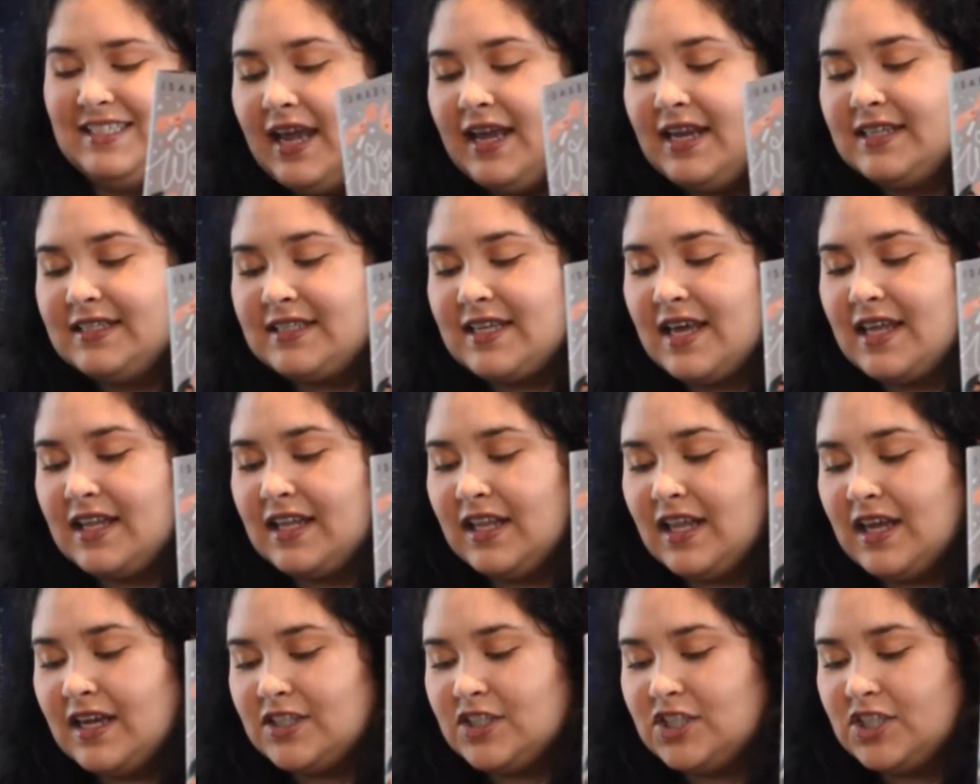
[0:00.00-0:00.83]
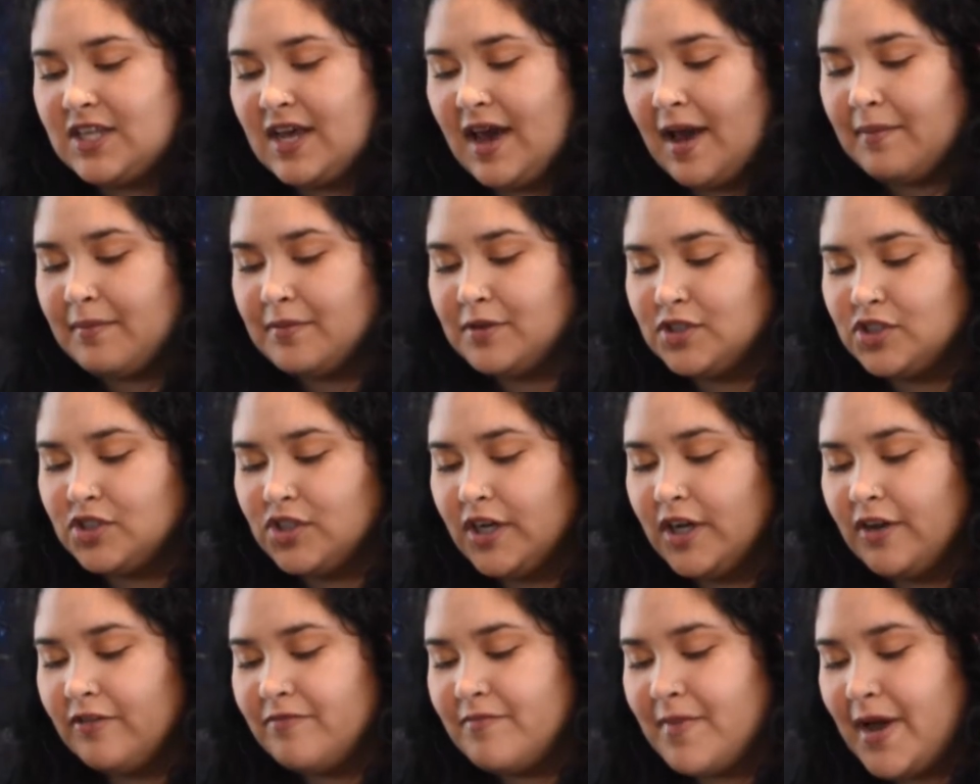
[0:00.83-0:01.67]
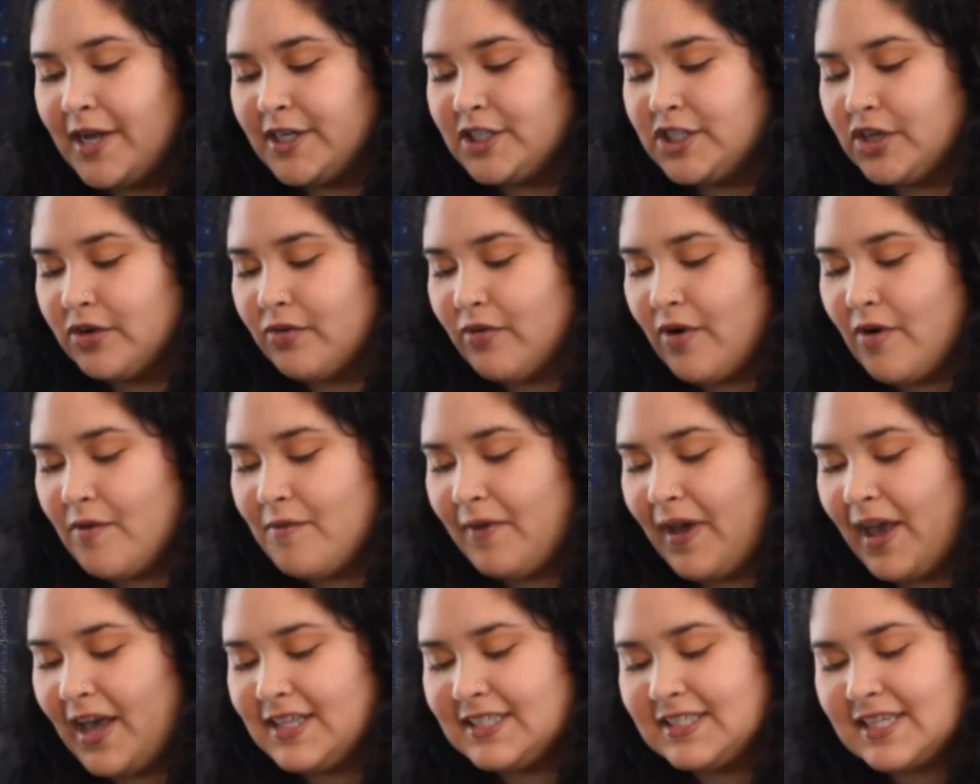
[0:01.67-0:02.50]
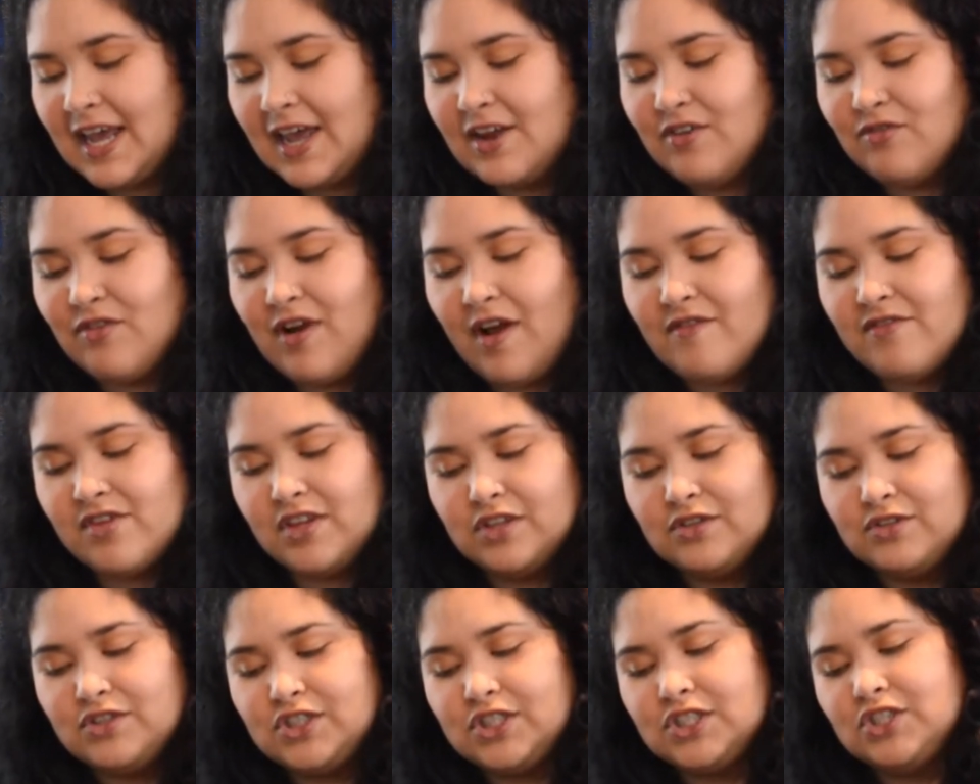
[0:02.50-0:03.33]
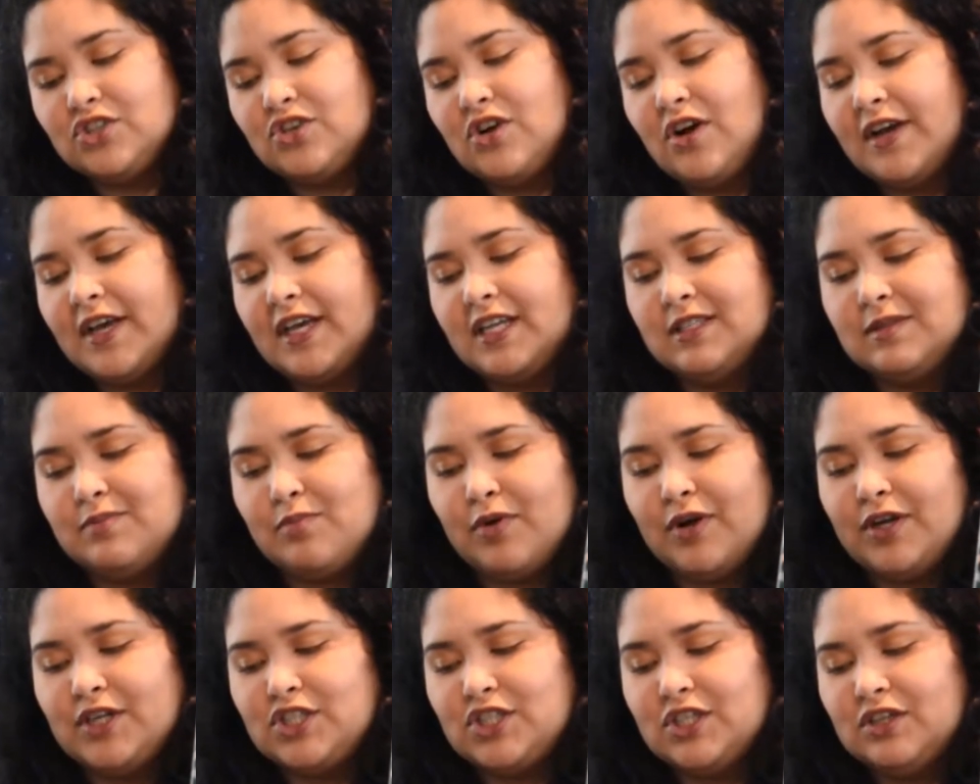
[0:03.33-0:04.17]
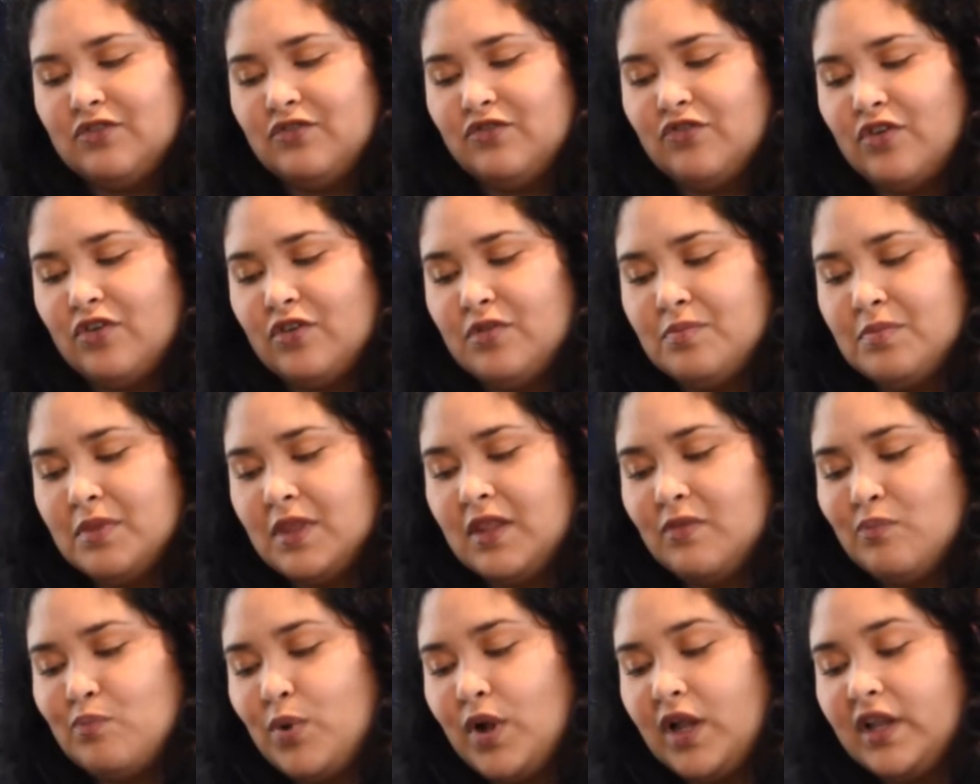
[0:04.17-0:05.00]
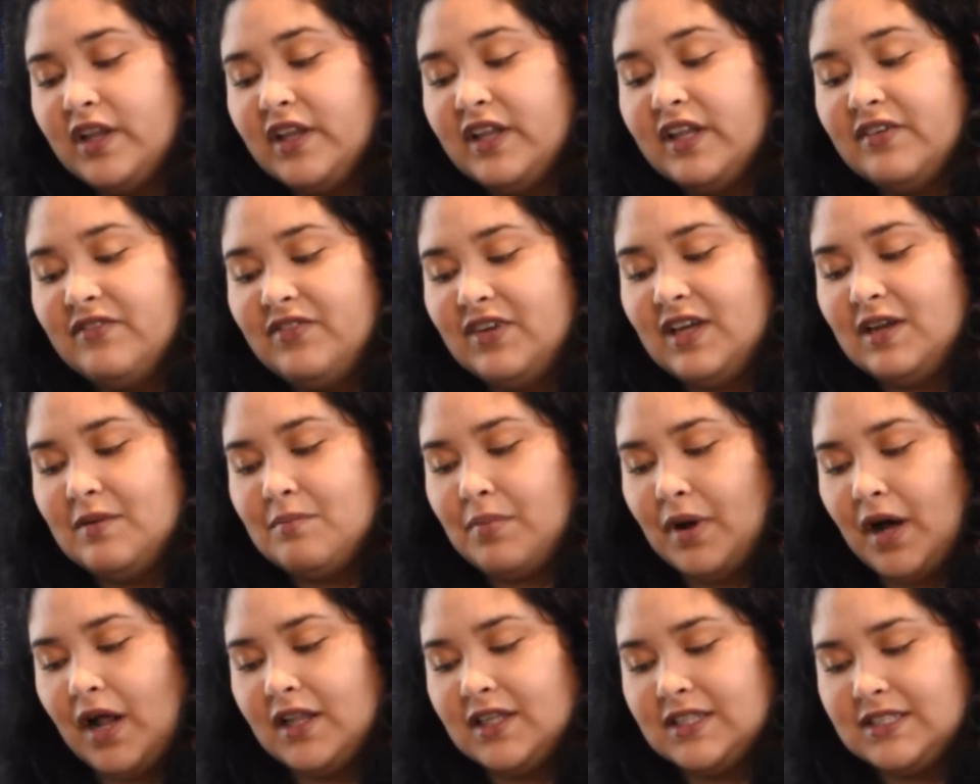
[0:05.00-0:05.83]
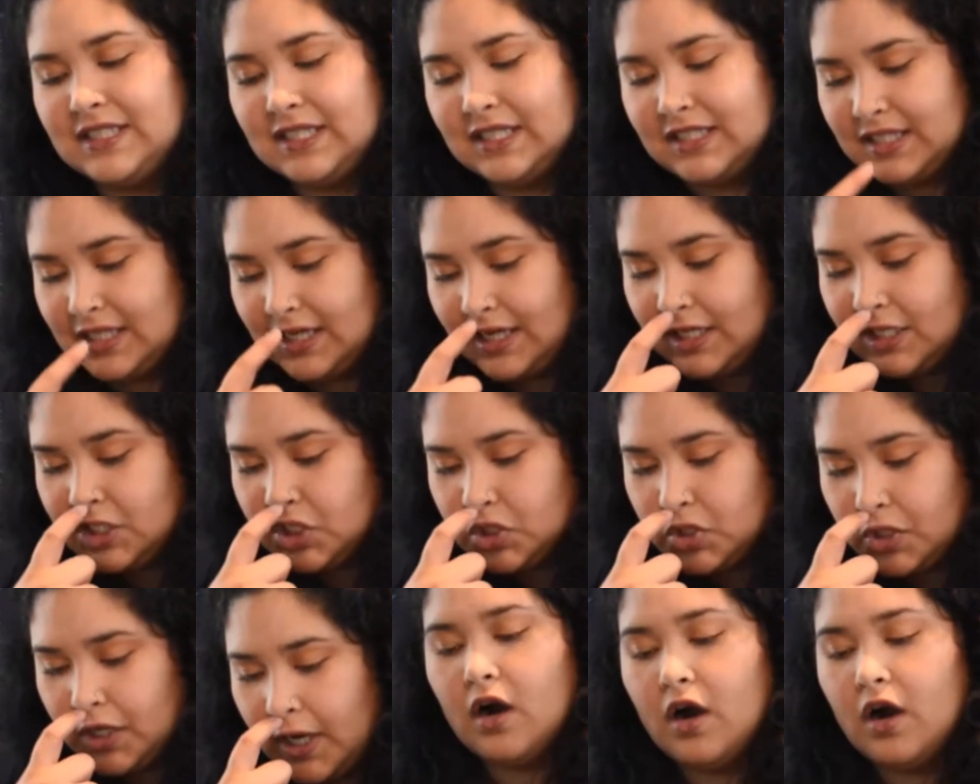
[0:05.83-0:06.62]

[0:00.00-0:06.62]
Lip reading: It is a lush tapestry of magic, romance, and revolution, drawing inspiration from Bolivian politics and history.